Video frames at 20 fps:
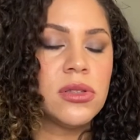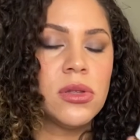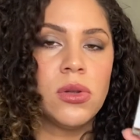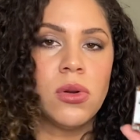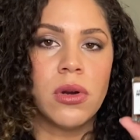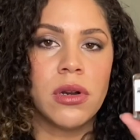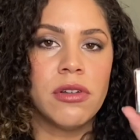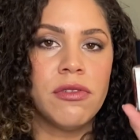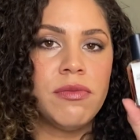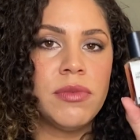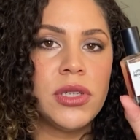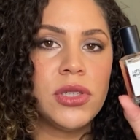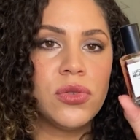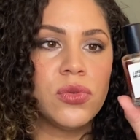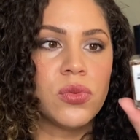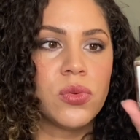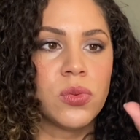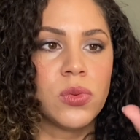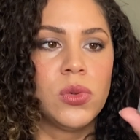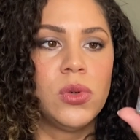Lord of
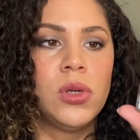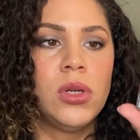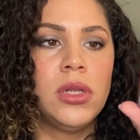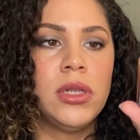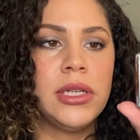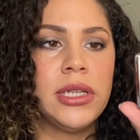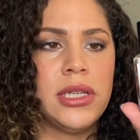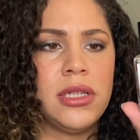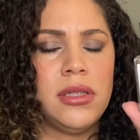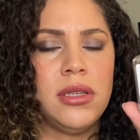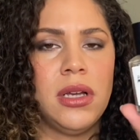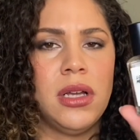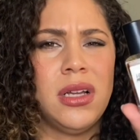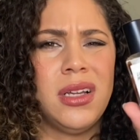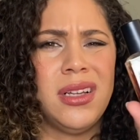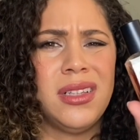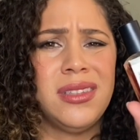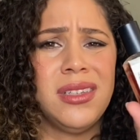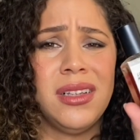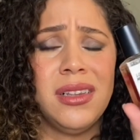Misrule is
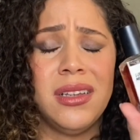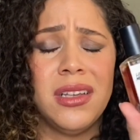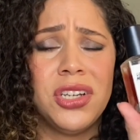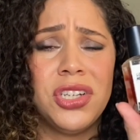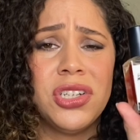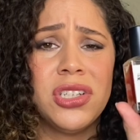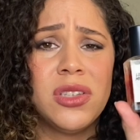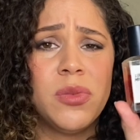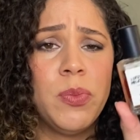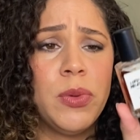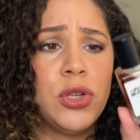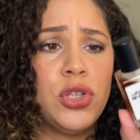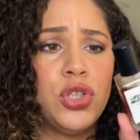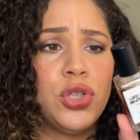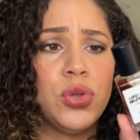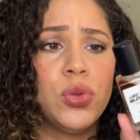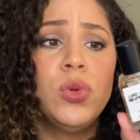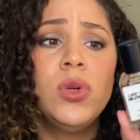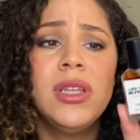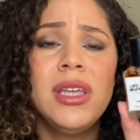a delicious
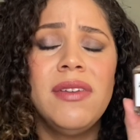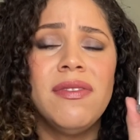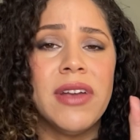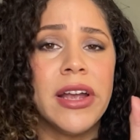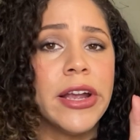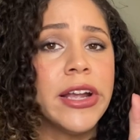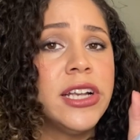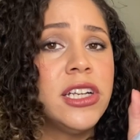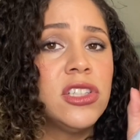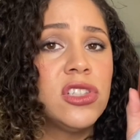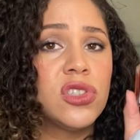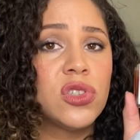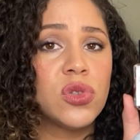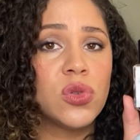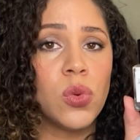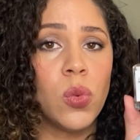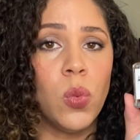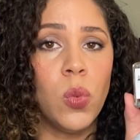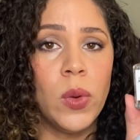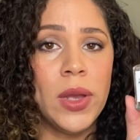patchouli, very
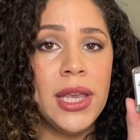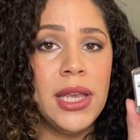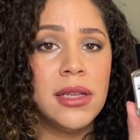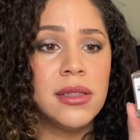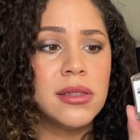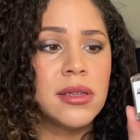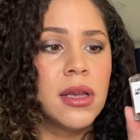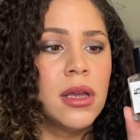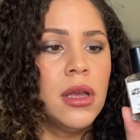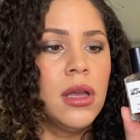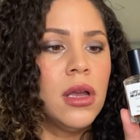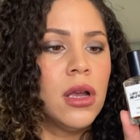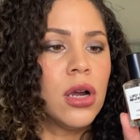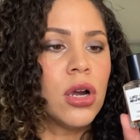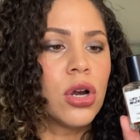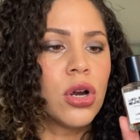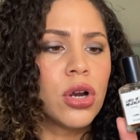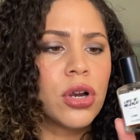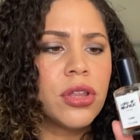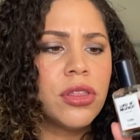sweet,
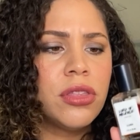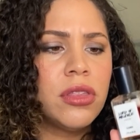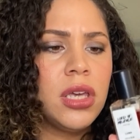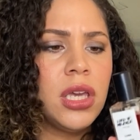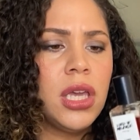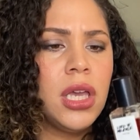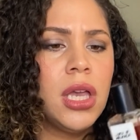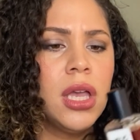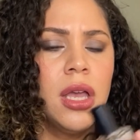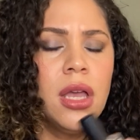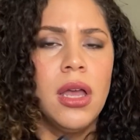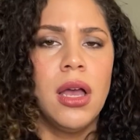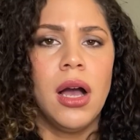earthy.